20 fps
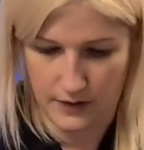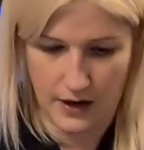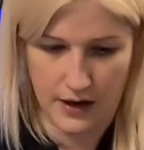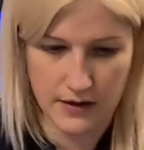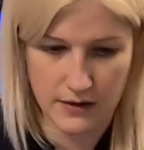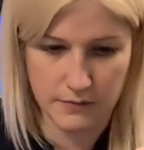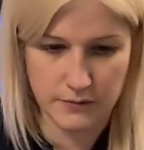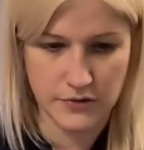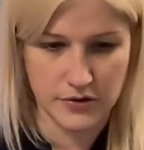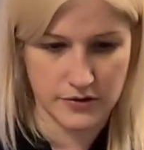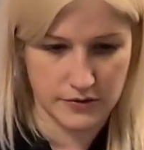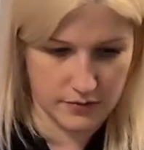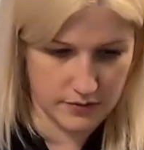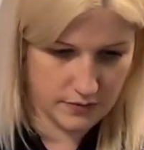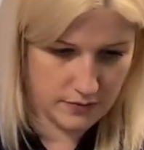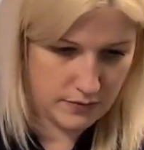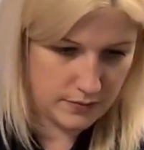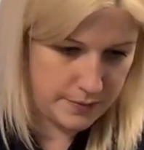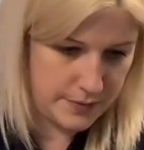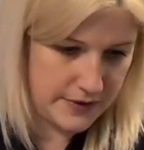and I'm just
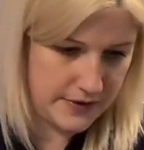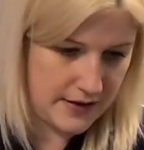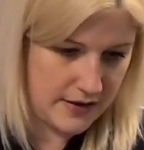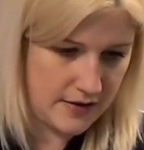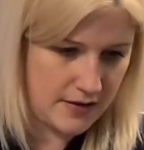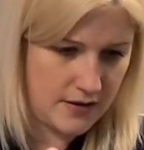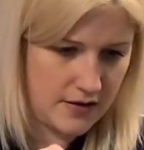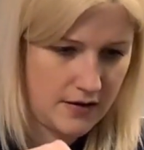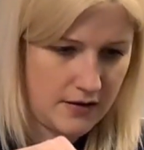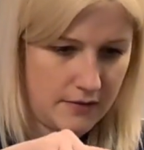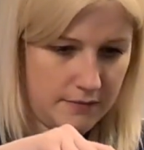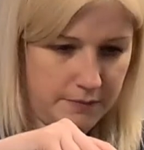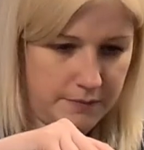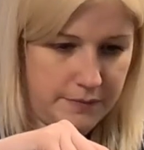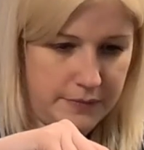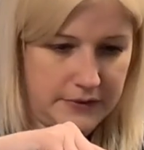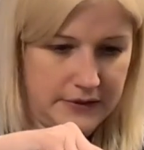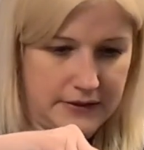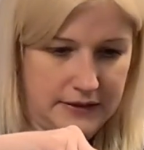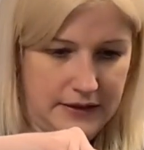going to open that up
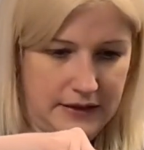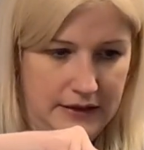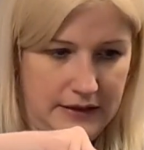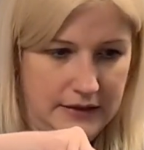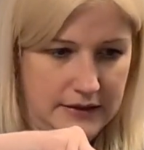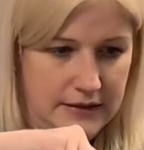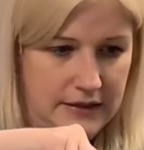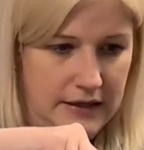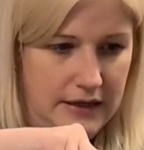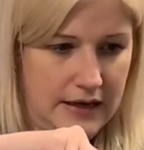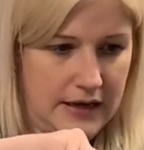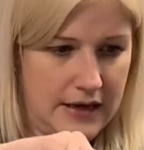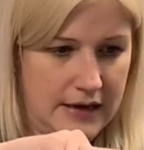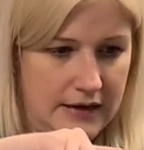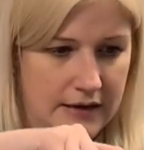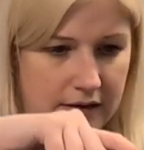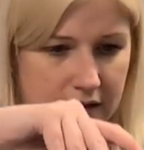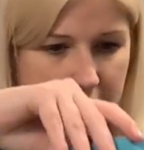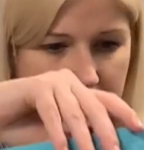to let you see it.